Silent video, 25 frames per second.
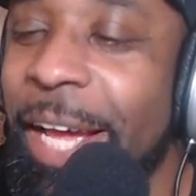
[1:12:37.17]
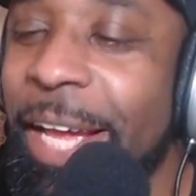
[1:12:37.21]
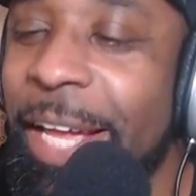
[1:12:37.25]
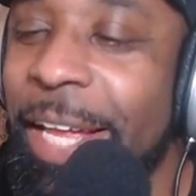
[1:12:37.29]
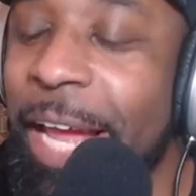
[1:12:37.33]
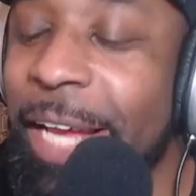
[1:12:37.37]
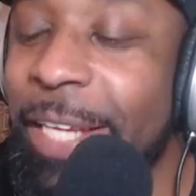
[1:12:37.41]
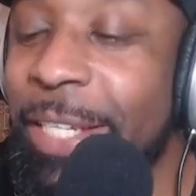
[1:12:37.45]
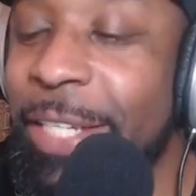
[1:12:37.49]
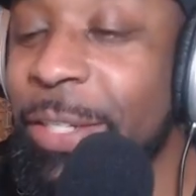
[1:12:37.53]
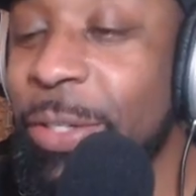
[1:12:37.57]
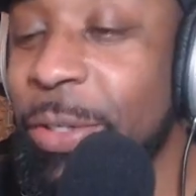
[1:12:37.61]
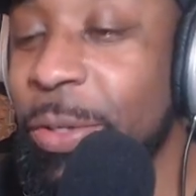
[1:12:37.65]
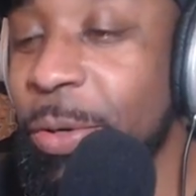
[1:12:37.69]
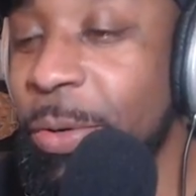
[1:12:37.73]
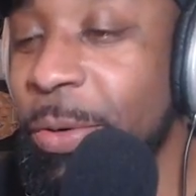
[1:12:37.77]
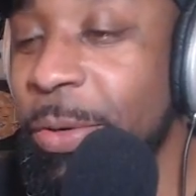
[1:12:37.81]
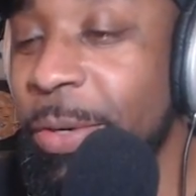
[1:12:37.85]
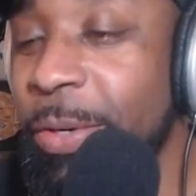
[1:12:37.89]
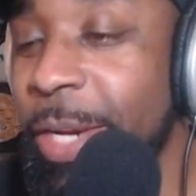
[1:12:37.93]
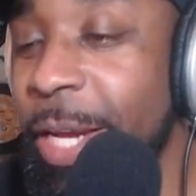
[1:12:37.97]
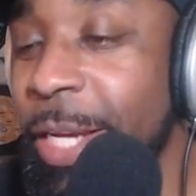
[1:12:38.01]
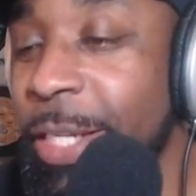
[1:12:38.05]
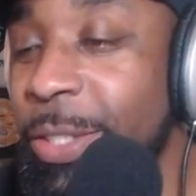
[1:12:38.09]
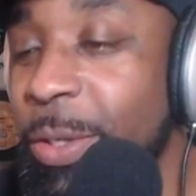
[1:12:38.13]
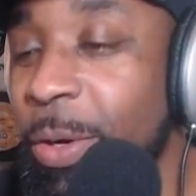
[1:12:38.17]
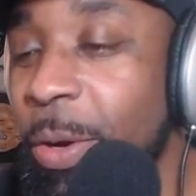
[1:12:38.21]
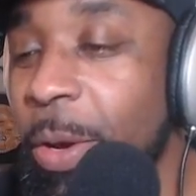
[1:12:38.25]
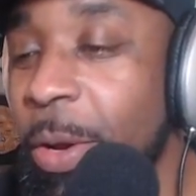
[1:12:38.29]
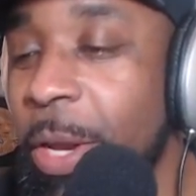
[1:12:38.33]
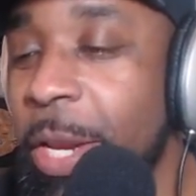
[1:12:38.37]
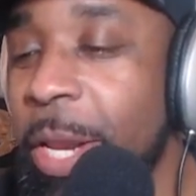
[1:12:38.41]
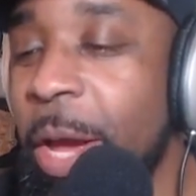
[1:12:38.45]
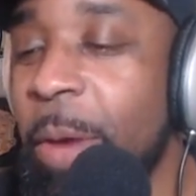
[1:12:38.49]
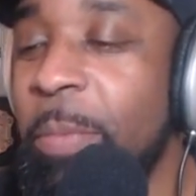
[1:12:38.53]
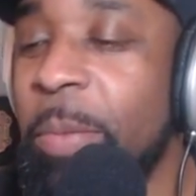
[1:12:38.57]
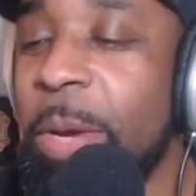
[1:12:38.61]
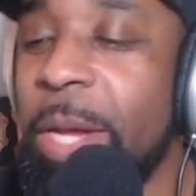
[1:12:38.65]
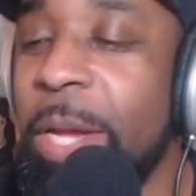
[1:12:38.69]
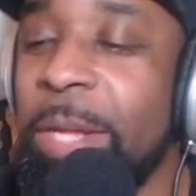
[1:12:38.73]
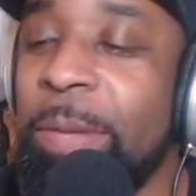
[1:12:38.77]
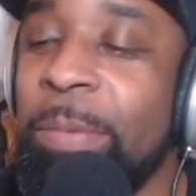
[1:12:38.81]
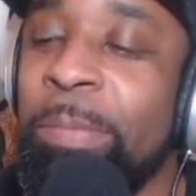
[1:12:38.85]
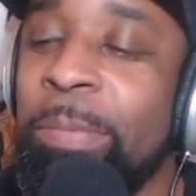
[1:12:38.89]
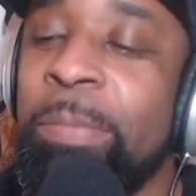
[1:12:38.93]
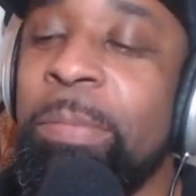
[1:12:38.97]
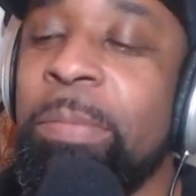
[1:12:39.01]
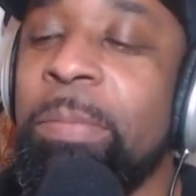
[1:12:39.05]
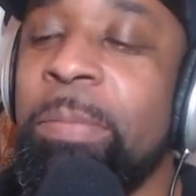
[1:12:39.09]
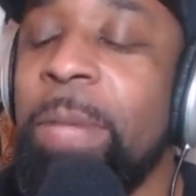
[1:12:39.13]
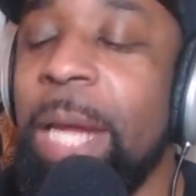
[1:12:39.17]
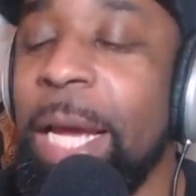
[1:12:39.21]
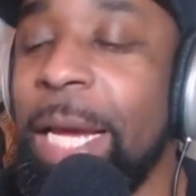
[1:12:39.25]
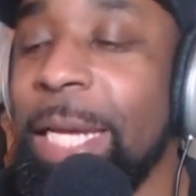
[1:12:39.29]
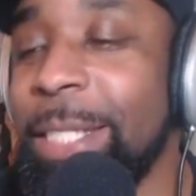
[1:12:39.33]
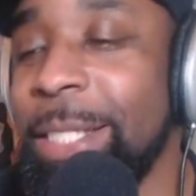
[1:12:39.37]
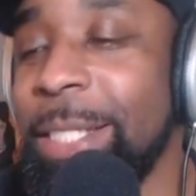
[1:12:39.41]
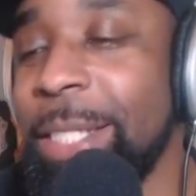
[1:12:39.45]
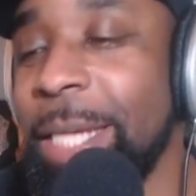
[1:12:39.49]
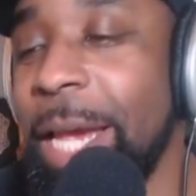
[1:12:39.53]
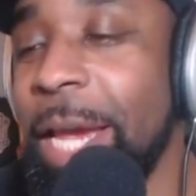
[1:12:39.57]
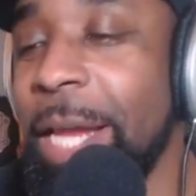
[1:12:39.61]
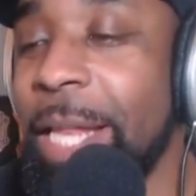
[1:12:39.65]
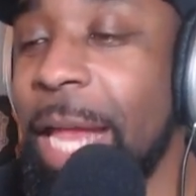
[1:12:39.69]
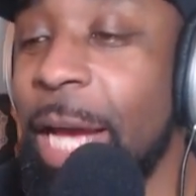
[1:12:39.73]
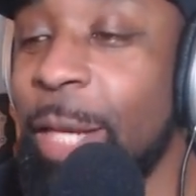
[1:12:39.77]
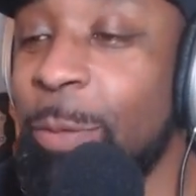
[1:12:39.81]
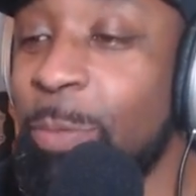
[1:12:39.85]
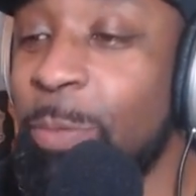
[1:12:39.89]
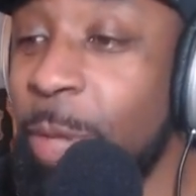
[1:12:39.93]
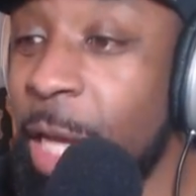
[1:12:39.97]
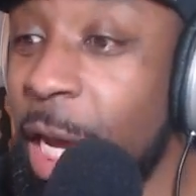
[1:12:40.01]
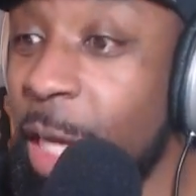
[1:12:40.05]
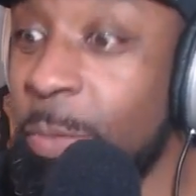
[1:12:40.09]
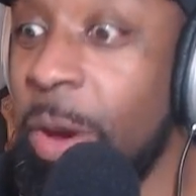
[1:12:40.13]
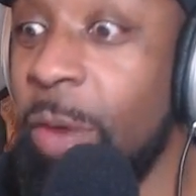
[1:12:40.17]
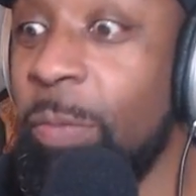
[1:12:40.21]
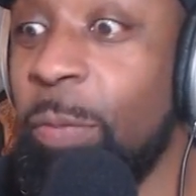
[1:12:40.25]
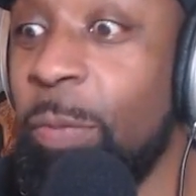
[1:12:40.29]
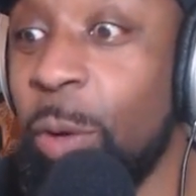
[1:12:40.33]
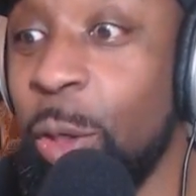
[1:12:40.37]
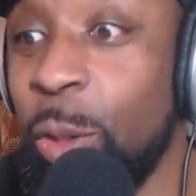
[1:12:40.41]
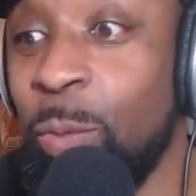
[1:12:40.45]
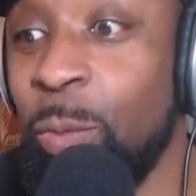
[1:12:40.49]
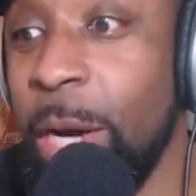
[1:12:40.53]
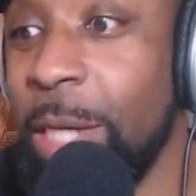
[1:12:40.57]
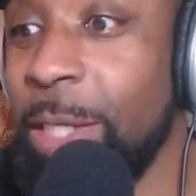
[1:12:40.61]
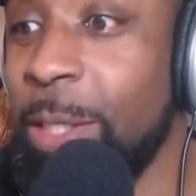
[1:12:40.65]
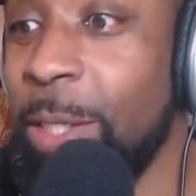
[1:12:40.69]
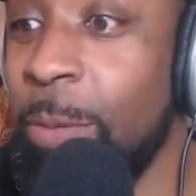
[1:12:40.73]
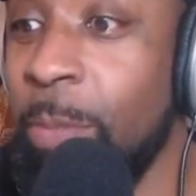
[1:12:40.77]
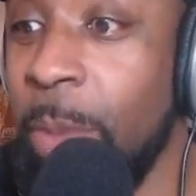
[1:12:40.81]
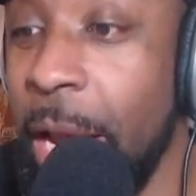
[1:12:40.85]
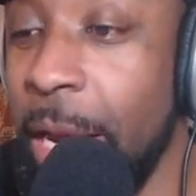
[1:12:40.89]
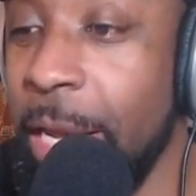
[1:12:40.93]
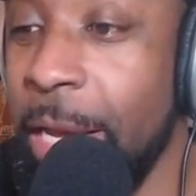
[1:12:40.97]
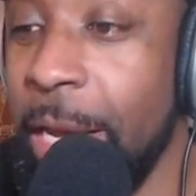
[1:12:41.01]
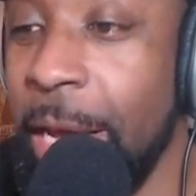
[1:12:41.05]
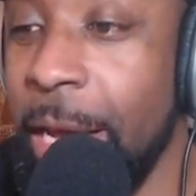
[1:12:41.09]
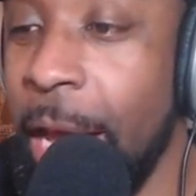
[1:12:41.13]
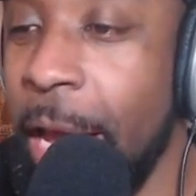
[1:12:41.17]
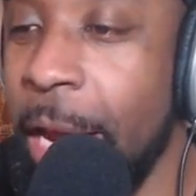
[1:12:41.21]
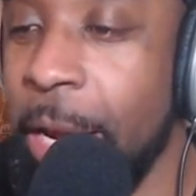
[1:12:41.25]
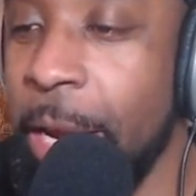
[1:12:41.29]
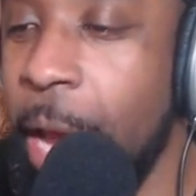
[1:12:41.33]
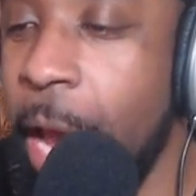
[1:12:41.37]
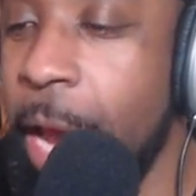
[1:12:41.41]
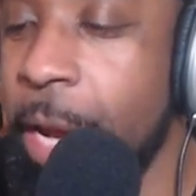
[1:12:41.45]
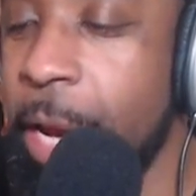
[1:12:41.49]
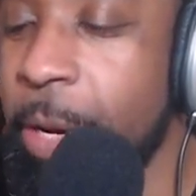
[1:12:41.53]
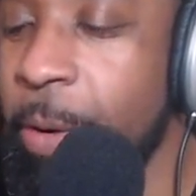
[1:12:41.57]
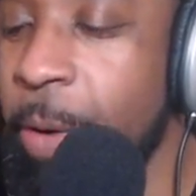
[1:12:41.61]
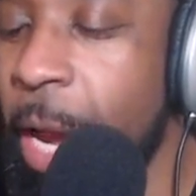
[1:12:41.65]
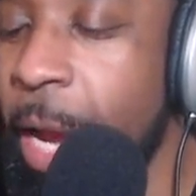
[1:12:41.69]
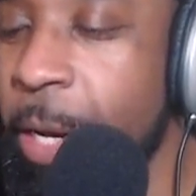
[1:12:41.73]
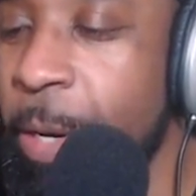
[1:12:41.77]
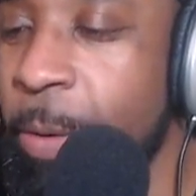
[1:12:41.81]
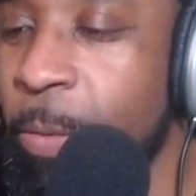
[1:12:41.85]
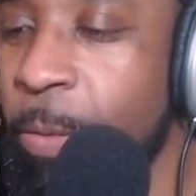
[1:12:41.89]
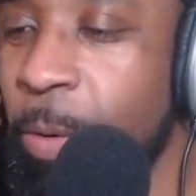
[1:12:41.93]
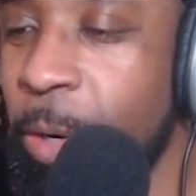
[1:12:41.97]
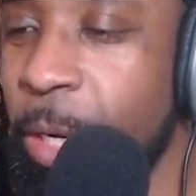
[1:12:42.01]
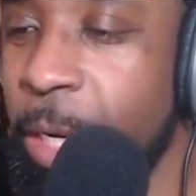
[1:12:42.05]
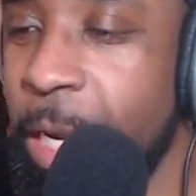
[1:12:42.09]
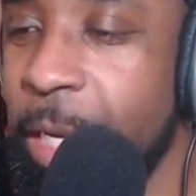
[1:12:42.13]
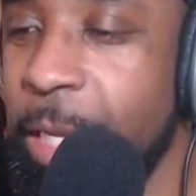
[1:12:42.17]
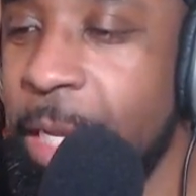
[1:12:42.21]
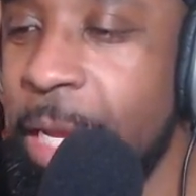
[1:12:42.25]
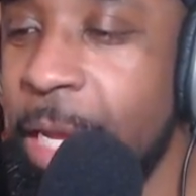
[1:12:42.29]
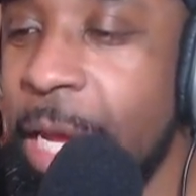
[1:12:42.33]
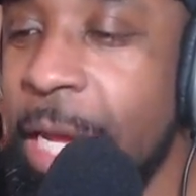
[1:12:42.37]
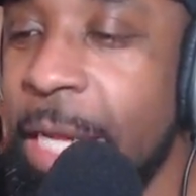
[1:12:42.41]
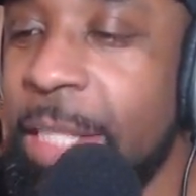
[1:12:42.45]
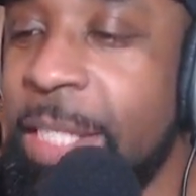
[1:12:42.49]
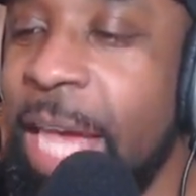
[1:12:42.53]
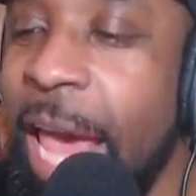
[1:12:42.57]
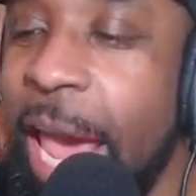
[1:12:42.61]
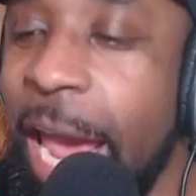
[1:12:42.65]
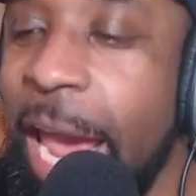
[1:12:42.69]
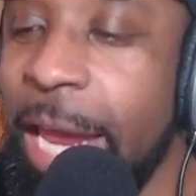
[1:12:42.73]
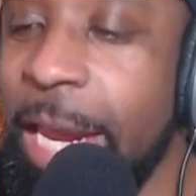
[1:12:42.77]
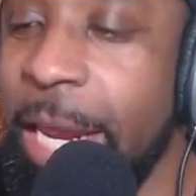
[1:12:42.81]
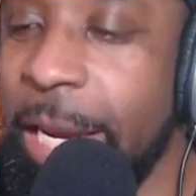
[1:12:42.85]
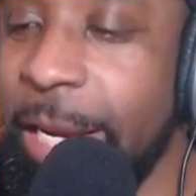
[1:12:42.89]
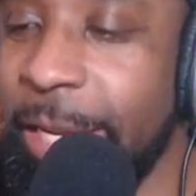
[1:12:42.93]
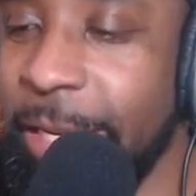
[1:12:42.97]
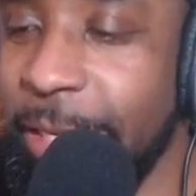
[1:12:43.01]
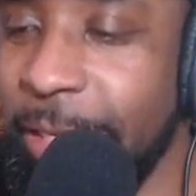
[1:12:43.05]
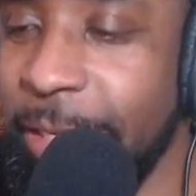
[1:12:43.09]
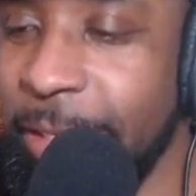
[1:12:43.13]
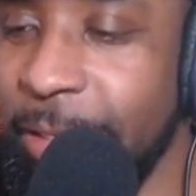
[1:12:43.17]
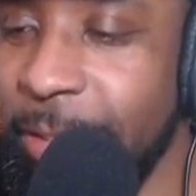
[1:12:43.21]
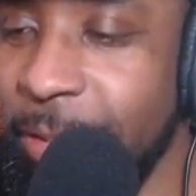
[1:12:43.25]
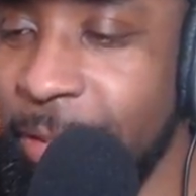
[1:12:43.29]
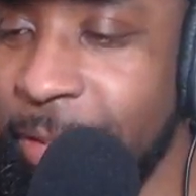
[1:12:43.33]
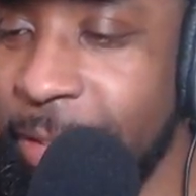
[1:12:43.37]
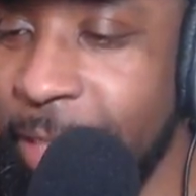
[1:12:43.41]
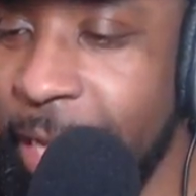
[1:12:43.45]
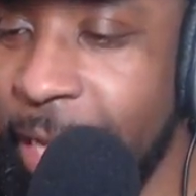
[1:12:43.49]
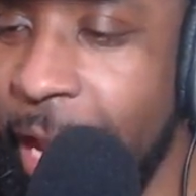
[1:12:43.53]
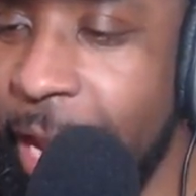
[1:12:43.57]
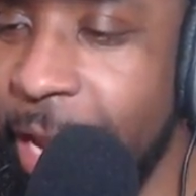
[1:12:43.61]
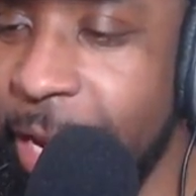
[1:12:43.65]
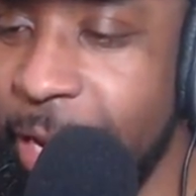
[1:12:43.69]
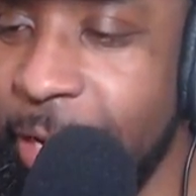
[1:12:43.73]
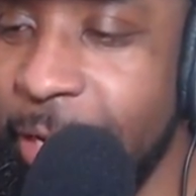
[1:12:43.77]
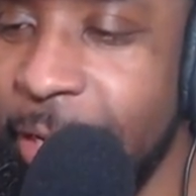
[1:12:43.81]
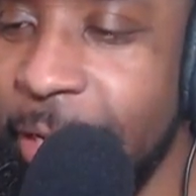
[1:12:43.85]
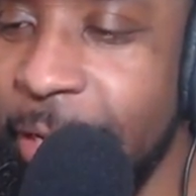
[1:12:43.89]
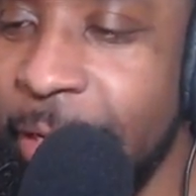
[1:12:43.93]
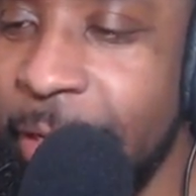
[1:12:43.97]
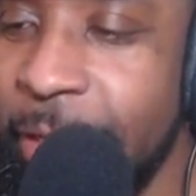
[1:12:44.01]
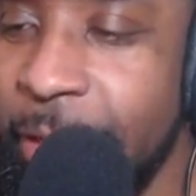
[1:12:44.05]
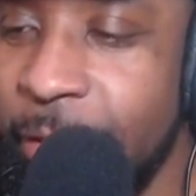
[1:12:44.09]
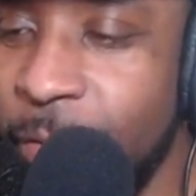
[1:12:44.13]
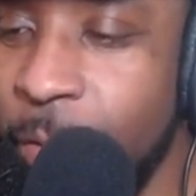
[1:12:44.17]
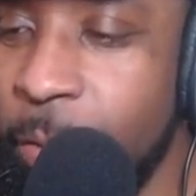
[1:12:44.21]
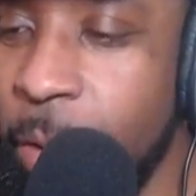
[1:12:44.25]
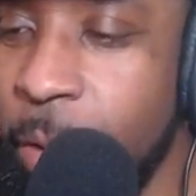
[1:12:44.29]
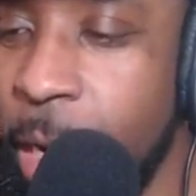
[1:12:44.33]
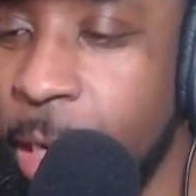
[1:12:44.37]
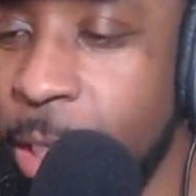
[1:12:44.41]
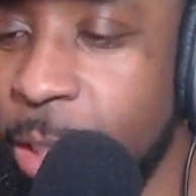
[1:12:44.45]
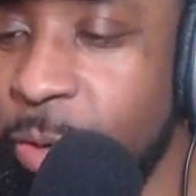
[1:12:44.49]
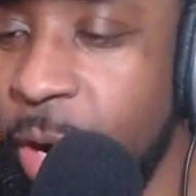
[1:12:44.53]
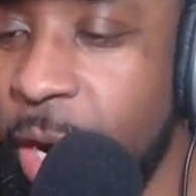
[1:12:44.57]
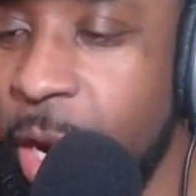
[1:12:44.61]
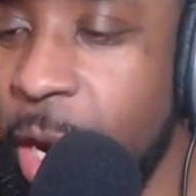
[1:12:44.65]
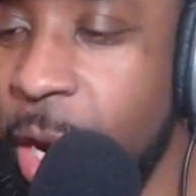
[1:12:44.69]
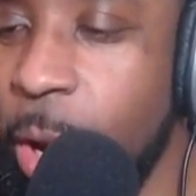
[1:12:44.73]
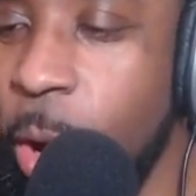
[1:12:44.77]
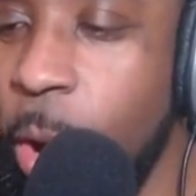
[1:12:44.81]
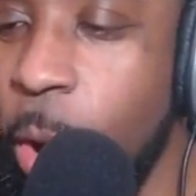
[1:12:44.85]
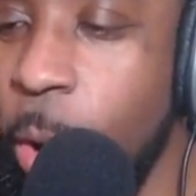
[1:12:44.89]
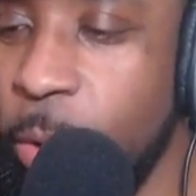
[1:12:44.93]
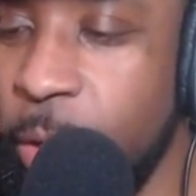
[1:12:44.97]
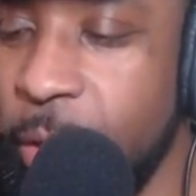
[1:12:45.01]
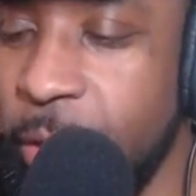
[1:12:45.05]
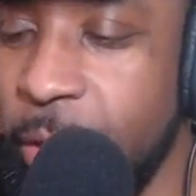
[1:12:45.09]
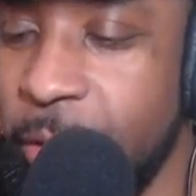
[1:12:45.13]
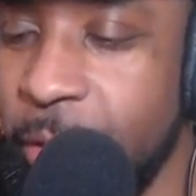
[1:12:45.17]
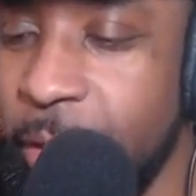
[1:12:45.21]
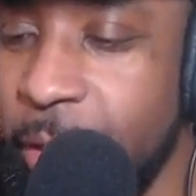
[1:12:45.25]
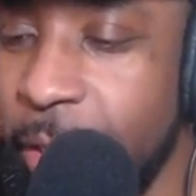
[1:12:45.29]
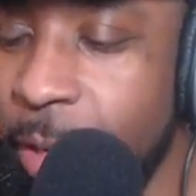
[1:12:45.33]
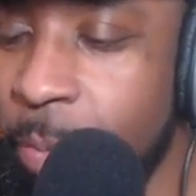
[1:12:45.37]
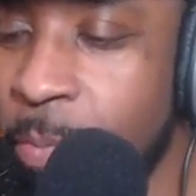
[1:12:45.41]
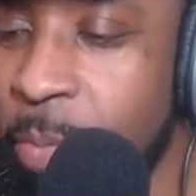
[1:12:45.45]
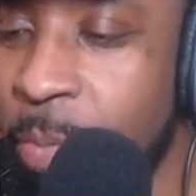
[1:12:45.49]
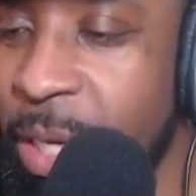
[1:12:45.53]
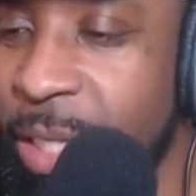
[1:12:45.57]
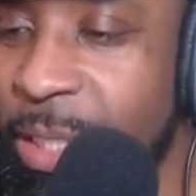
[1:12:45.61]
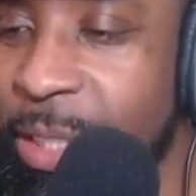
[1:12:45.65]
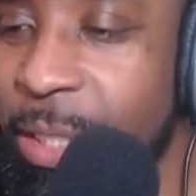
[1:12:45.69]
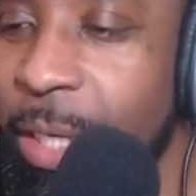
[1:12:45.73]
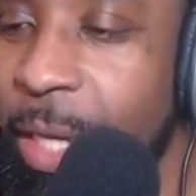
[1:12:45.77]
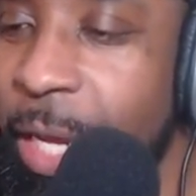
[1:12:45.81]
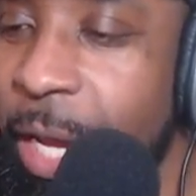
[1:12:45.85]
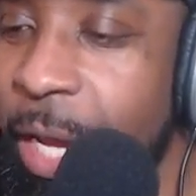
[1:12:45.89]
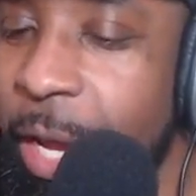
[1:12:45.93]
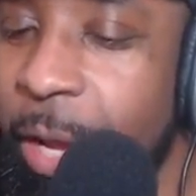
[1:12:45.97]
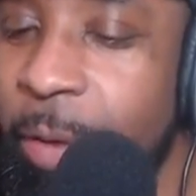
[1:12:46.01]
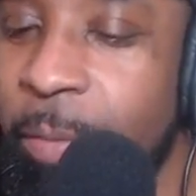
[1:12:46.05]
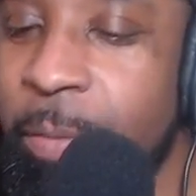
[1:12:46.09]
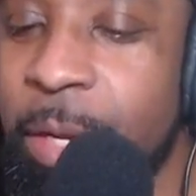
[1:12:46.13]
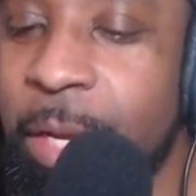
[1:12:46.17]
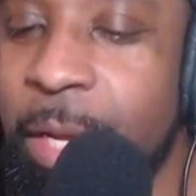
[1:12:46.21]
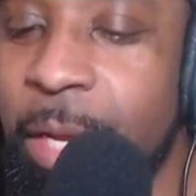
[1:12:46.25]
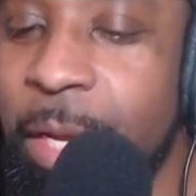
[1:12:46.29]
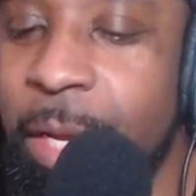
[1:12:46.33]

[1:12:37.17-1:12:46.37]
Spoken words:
That's true. Yeah, but like I said, that was my first WrestleMania. I didn't want to get tainted from Andre and Hogan, the Big Slam.